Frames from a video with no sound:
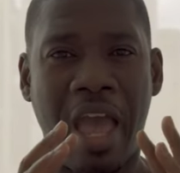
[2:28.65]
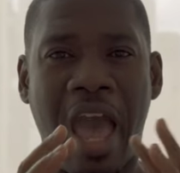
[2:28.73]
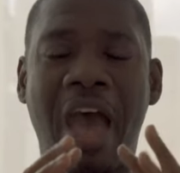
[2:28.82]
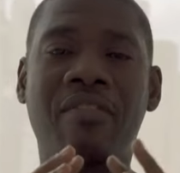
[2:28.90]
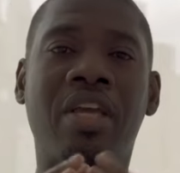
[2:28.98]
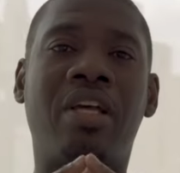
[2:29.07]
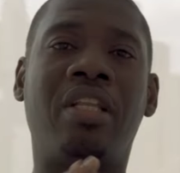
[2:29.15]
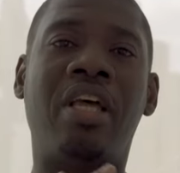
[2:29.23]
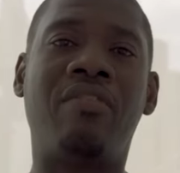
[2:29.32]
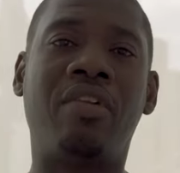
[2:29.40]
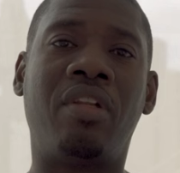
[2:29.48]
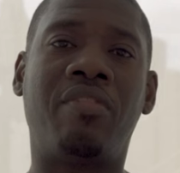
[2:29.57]
having a
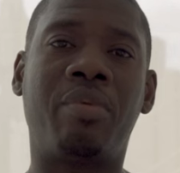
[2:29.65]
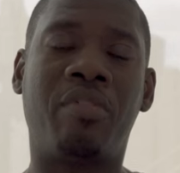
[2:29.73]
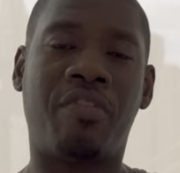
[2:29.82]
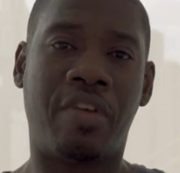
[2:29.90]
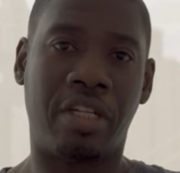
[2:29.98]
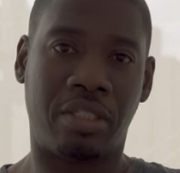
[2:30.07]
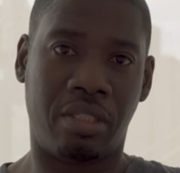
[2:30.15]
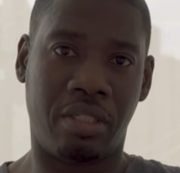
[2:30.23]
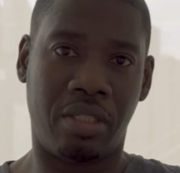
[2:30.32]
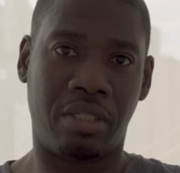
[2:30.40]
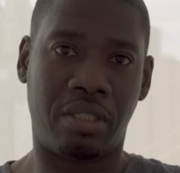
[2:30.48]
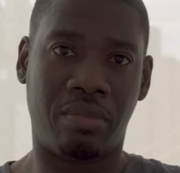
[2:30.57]
level of
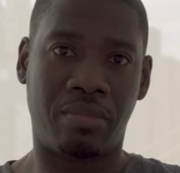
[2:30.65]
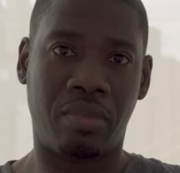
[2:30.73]
professionalism.